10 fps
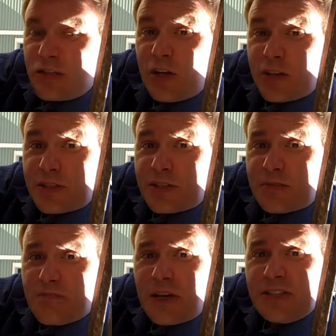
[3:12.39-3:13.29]
drunks
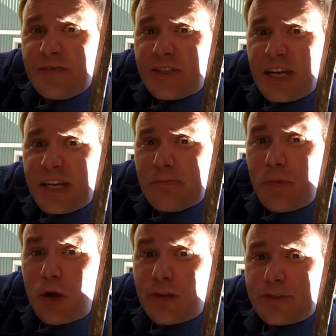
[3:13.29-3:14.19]
pontificating in
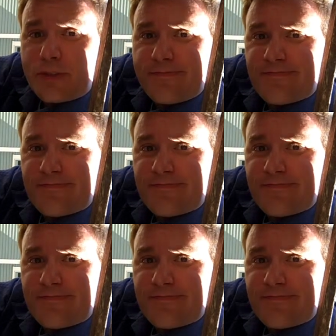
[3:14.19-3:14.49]
bars.